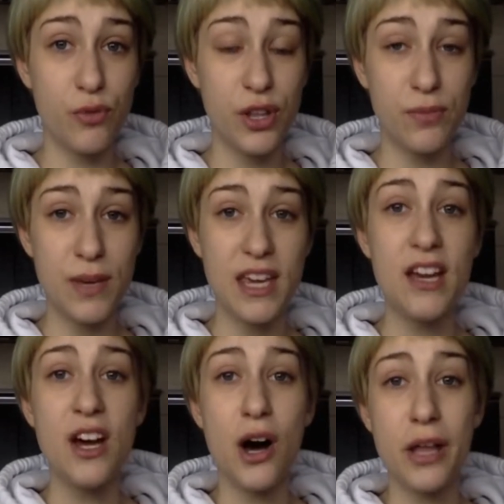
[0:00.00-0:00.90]
with me
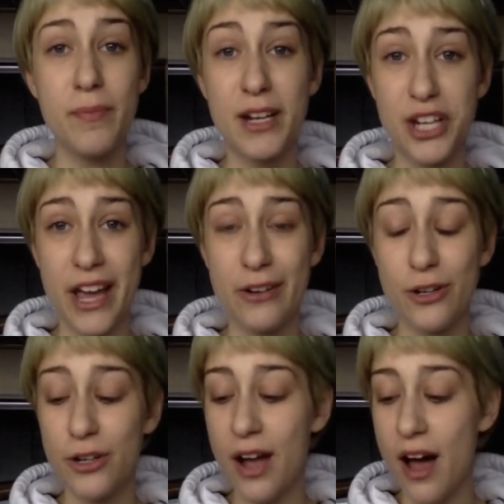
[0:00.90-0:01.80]
on my
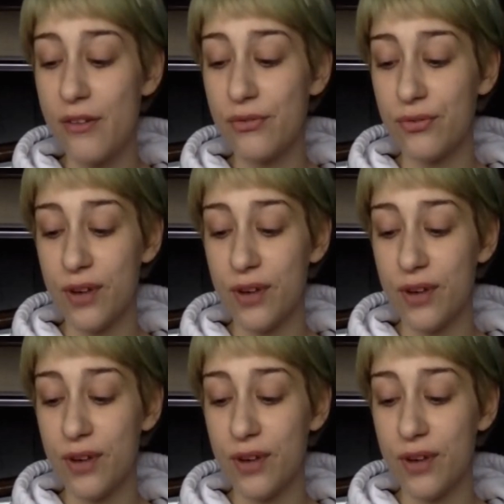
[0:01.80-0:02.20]
channel of